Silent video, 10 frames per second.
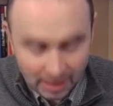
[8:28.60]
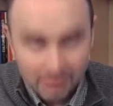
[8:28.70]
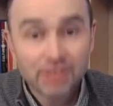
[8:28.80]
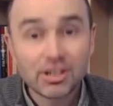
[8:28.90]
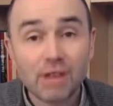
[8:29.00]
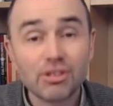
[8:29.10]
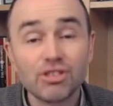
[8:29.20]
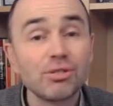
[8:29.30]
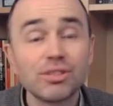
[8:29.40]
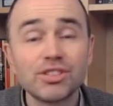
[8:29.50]
Because our
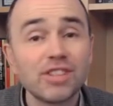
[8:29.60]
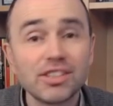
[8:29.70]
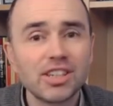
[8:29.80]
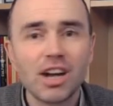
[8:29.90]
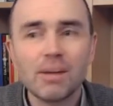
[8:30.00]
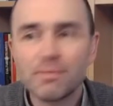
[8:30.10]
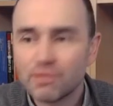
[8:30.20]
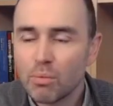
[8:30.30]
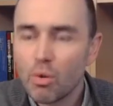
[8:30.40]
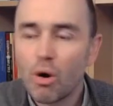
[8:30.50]
assurance doesn't come
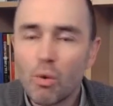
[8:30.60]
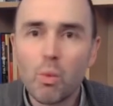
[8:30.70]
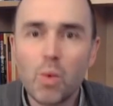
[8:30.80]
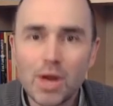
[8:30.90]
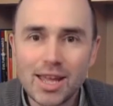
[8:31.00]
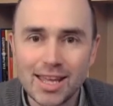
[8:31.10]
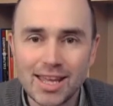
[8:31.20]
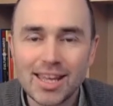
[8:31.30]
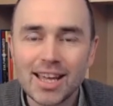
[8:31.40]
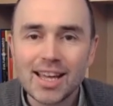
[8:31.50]
from what
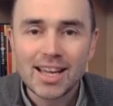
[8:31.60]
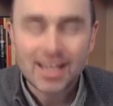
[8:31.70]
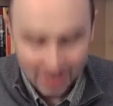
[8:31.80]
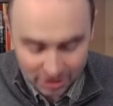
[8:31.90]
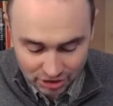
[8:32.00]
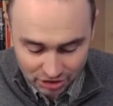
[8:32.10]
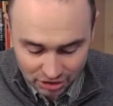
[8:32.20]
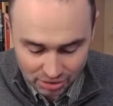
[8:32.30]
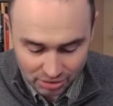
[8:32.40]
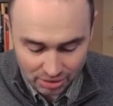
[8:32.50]
we can
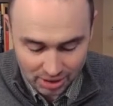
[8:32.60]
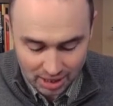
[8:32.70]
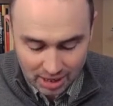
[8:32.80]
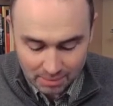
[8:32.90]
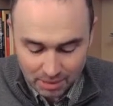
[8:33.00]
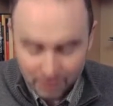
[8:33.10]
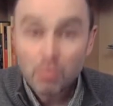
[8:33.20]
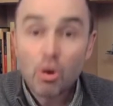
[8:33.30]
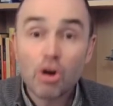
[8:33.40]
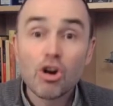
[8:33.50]
do, but
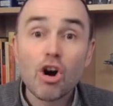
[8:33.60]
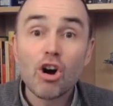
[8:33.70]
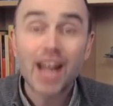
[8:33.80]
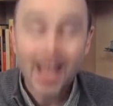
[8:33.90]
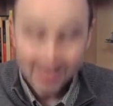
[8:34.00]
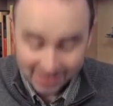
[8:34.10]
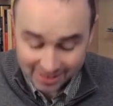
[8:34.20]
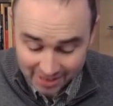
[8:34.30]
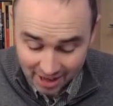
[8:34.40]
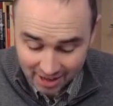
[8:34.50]
from what God has
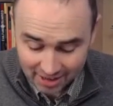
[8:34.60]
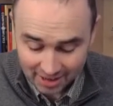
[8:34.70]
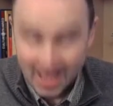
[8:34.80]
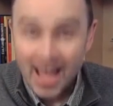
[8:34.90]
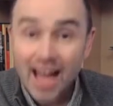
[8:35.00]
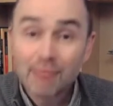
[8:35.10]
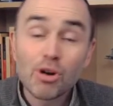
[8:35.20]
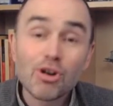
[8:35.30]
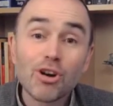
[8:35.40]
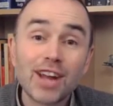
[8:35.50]
done and
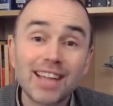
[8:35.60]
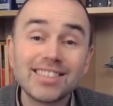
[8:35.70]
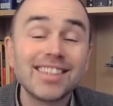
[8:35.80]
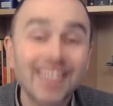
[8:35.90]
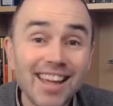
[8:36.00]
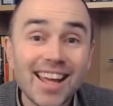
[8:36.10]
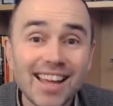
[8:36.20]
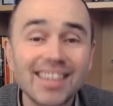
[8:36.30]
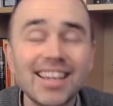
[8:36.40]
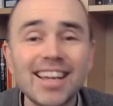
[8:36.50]
what God has
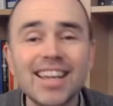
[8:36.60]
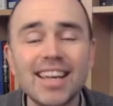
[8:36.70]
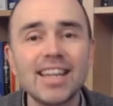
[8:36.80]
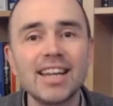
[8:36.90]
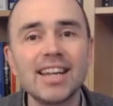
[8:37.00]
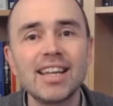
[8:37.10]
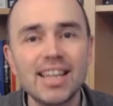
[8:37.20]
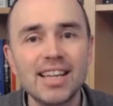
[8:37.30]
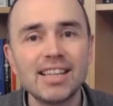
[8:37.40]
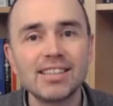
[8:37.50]
declared in
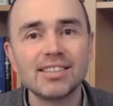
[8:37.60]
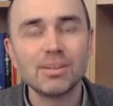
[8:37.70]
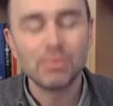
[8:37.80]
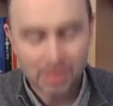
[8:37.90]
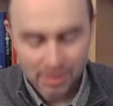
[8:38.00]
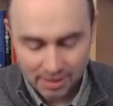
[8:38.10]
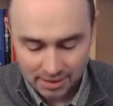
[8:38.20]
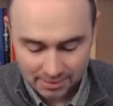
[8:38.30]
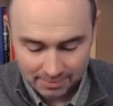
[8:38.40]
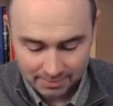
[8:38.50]
His Word.